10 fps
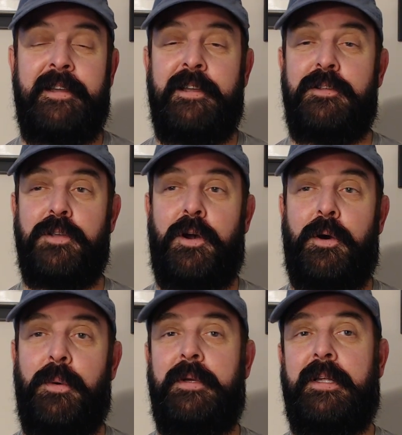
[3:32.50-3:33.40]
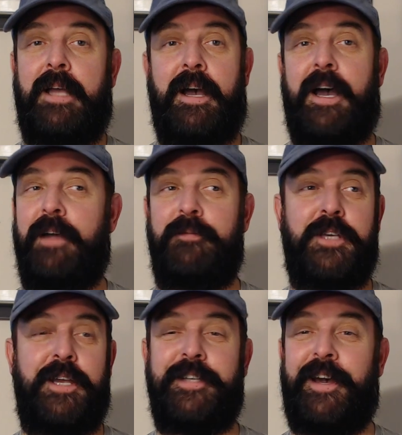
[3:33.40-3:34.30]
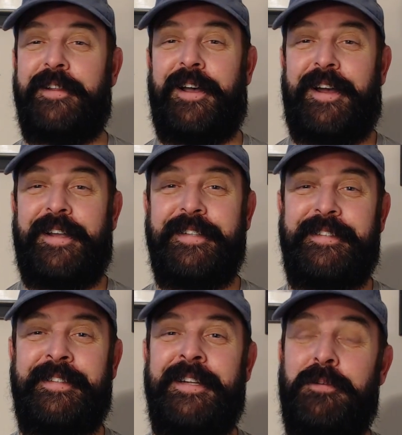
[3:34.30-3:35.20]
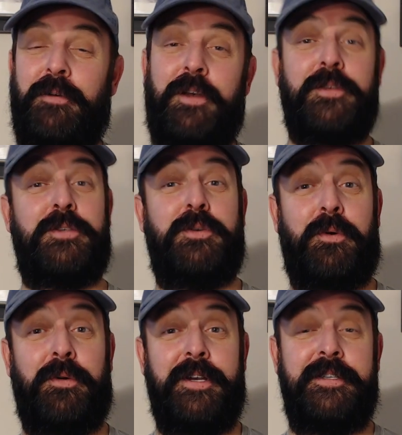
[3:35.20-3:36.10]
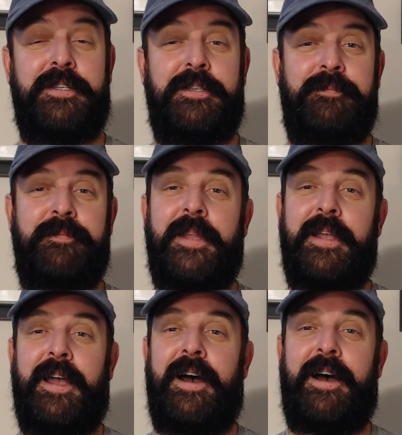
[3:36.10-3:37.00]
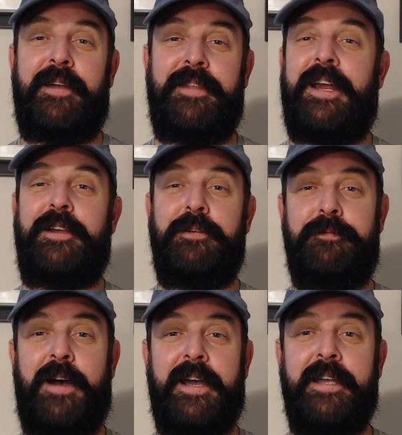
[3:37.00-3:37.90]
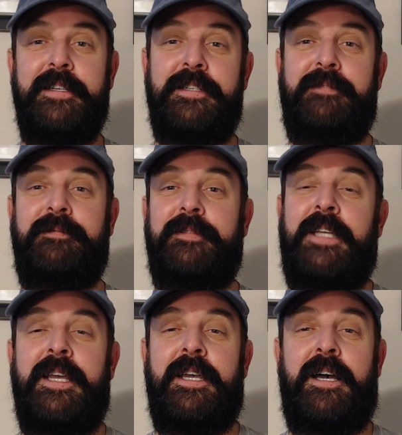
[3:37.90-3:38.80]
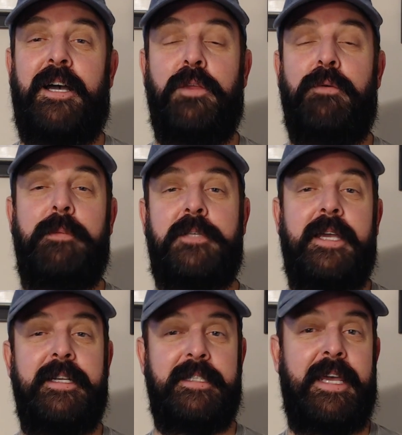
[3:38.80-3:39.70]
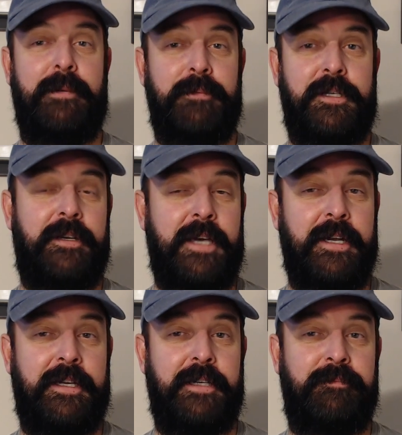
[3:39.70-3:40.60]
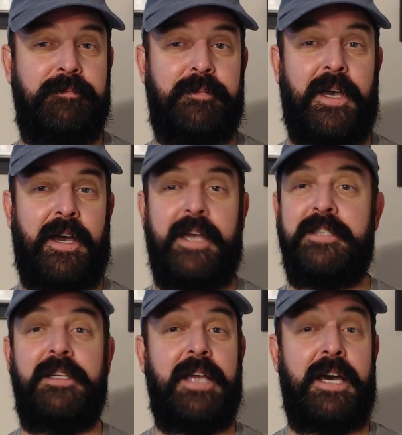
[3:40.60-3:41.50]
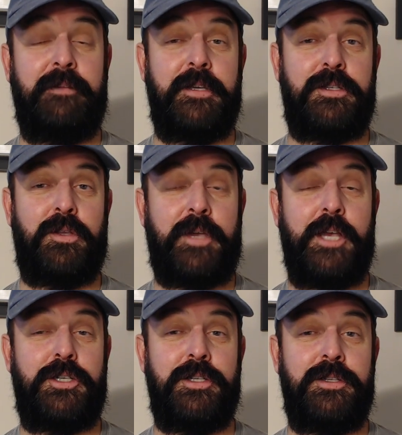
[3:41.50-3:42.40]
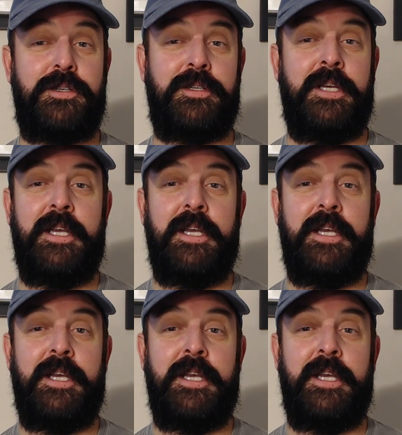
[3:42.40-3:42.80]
So I've checked online for all the stories that I could find. The website Damned Connecticut has a lot of these locations